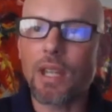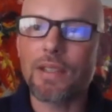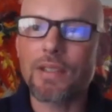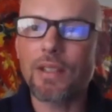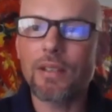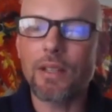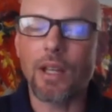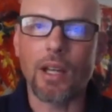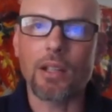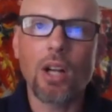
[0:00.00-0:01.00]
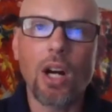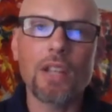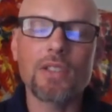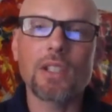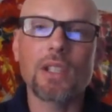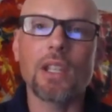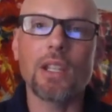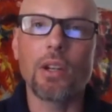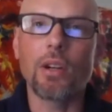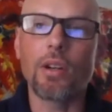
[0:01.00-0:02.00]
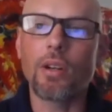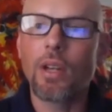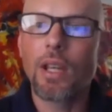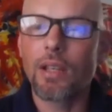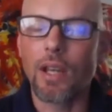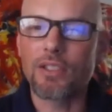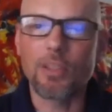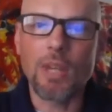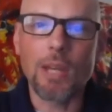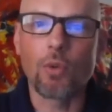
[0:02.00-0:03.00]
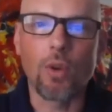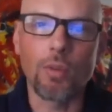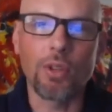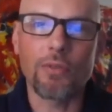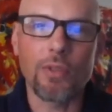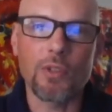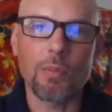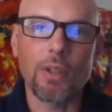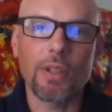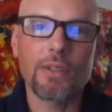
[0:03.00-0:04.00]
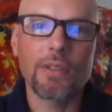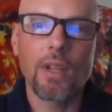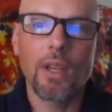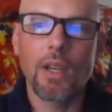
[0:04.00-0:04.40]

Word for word: that's uh, causing the ear uh, to be abnormal in the first place.